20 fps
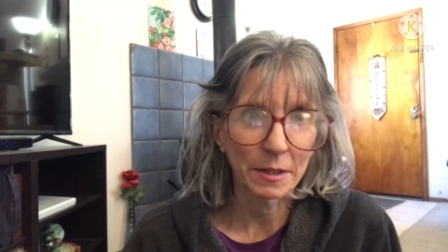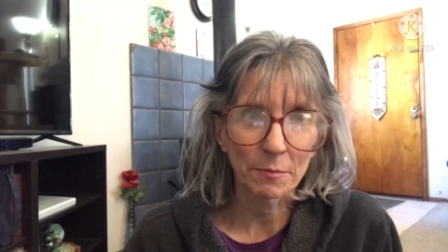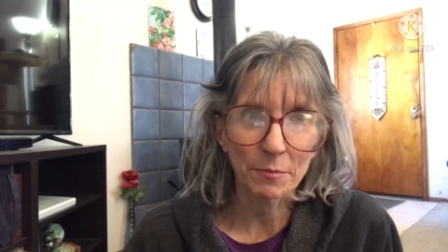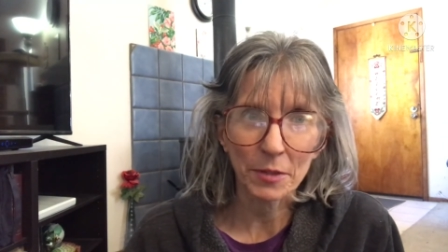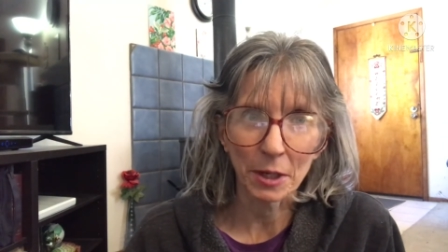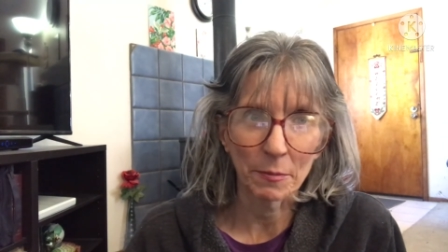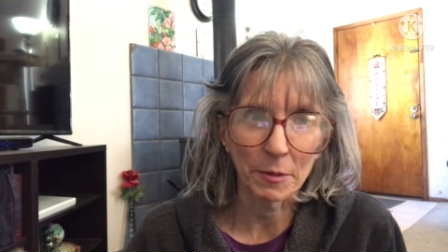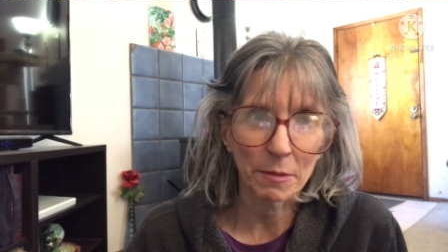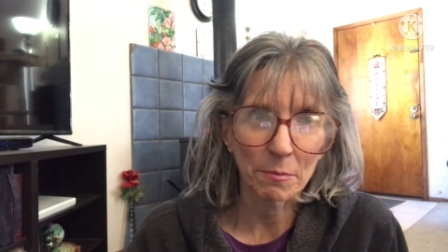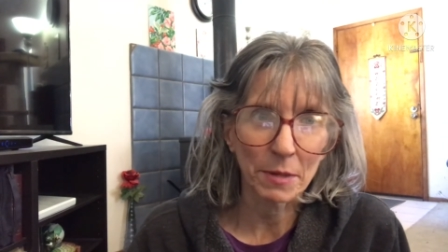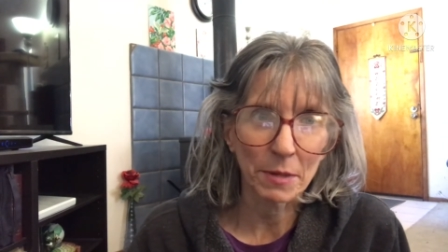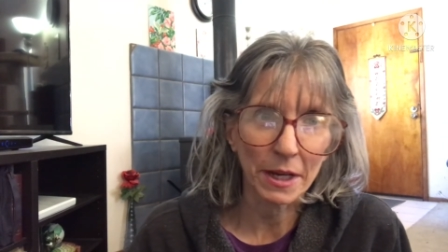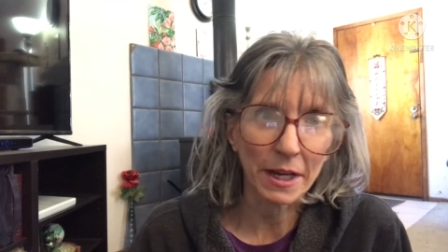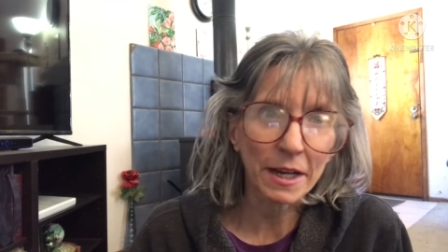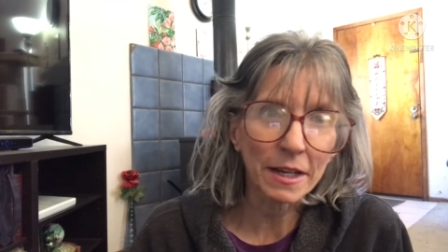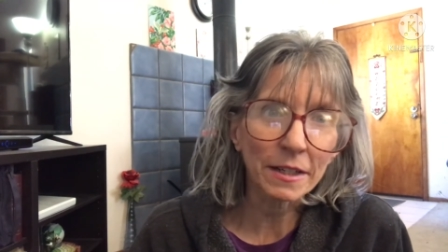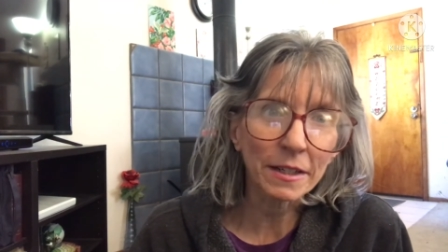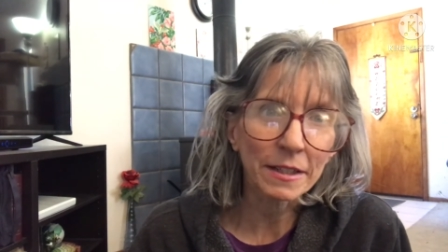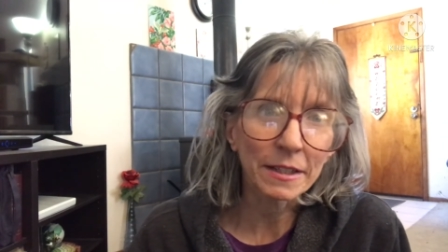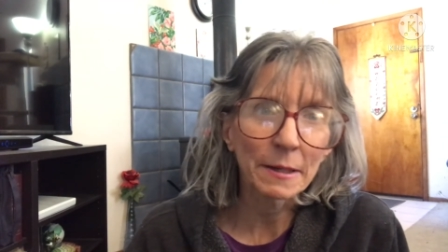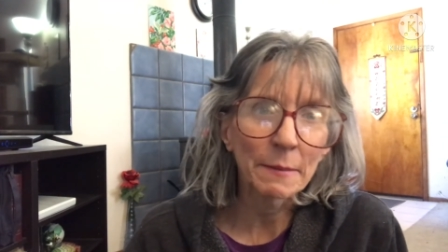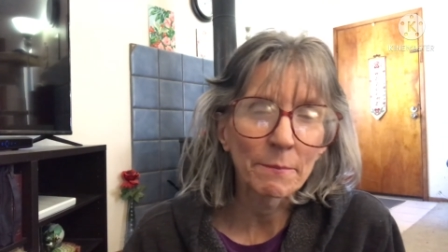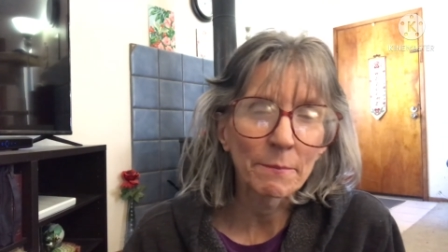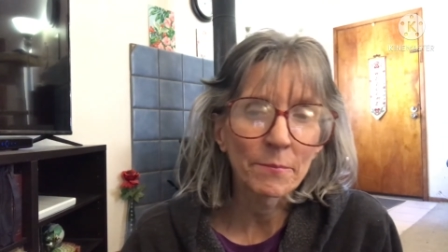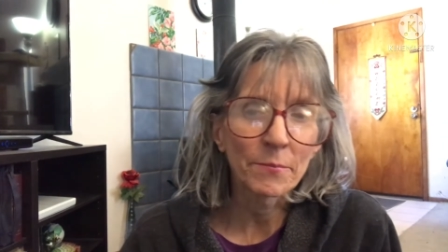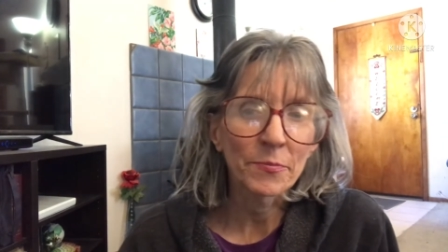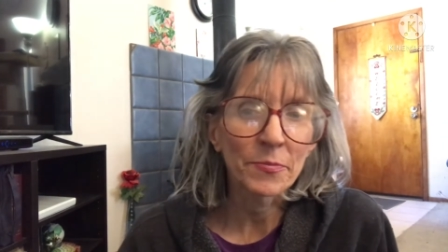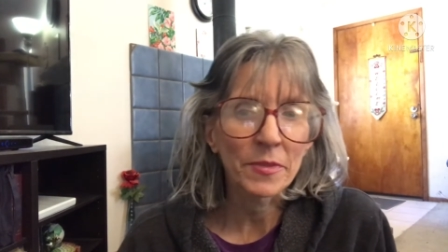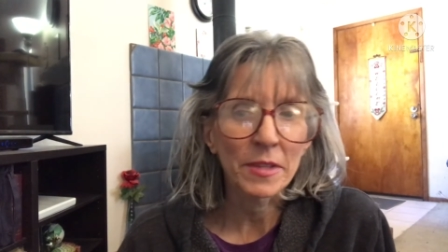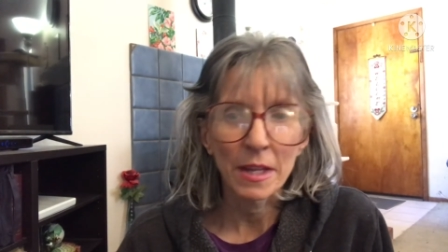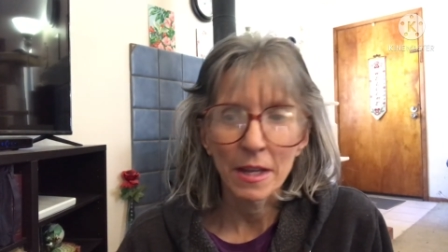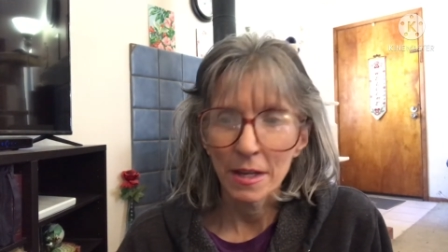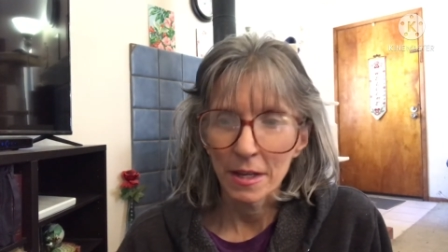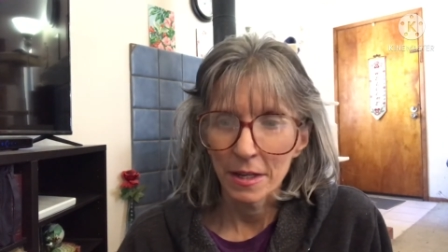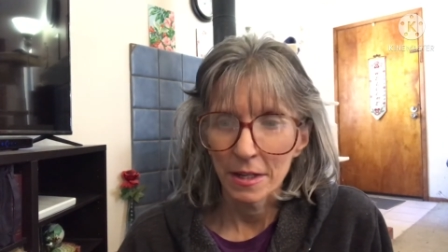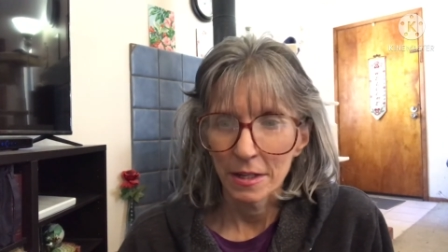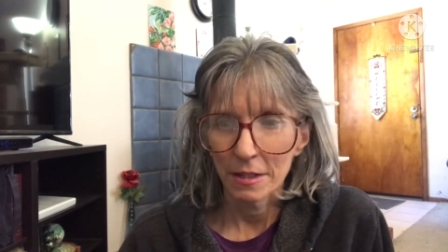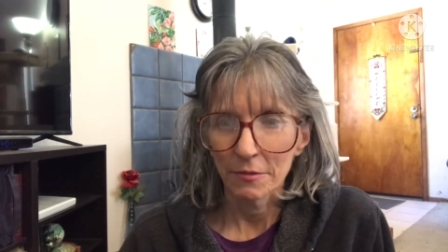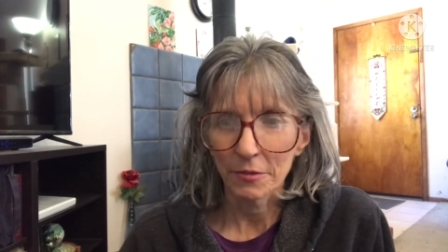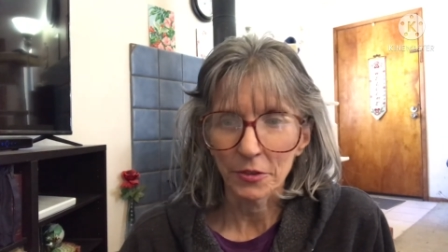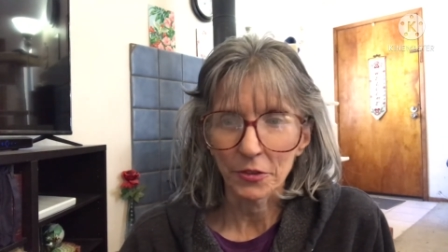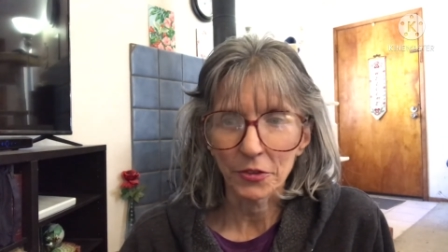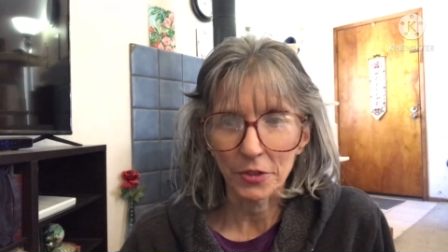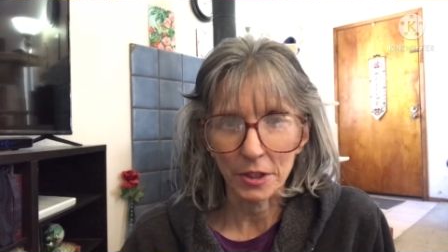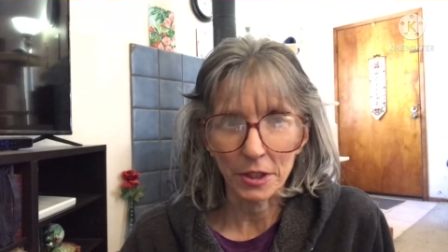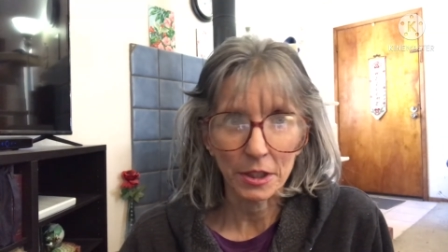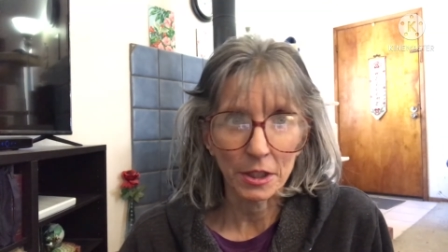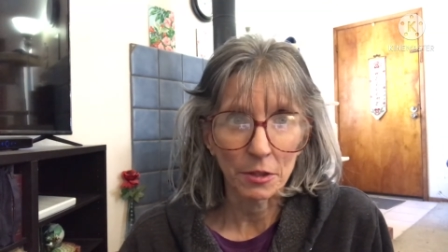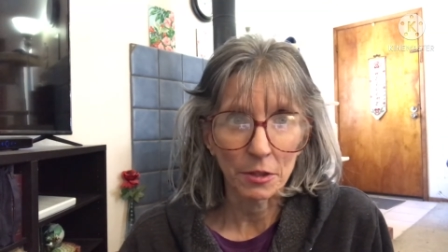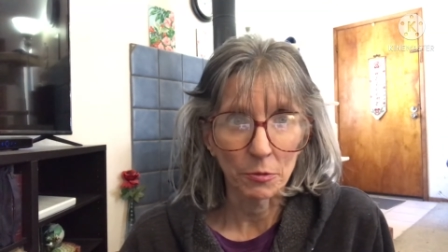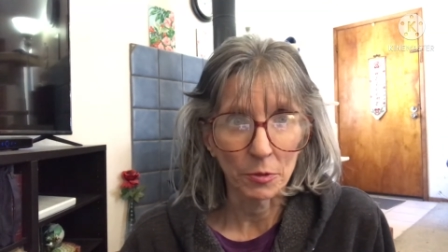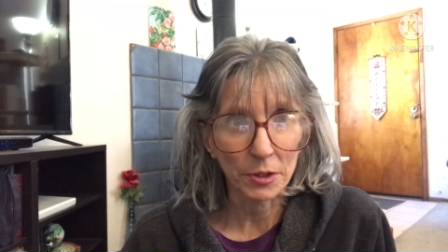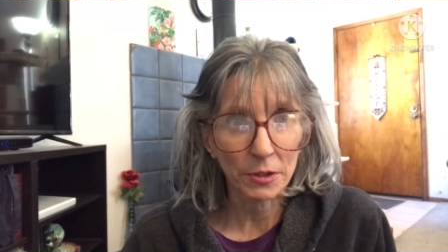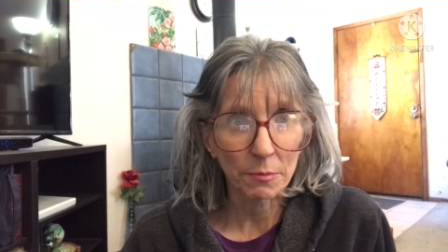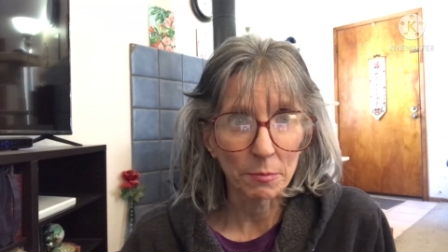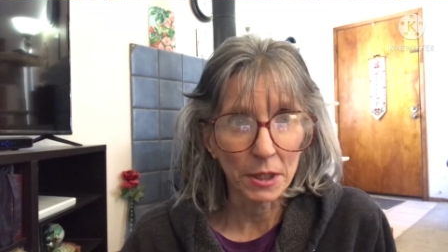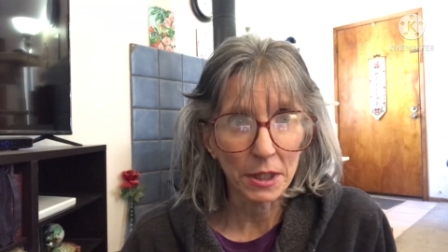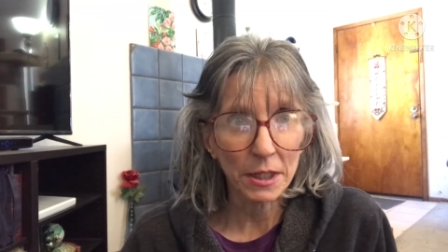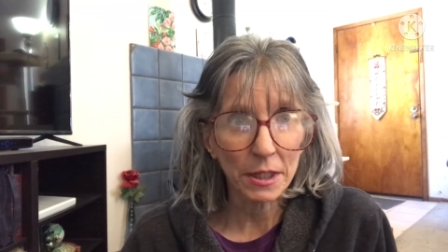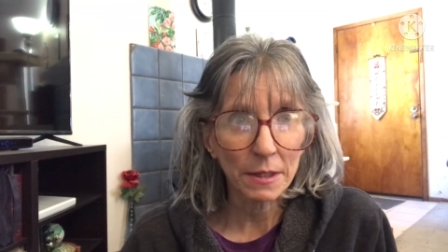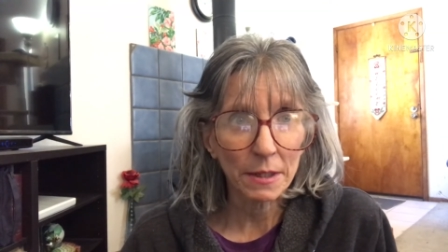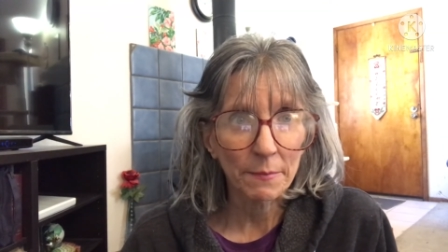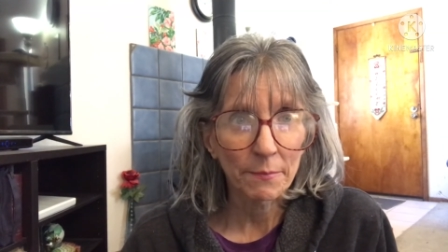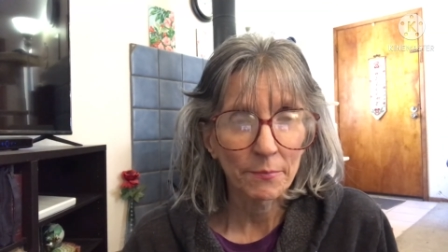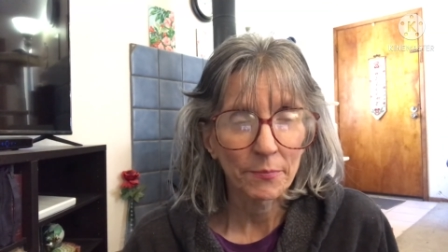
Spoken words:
coming back, for sticking with me.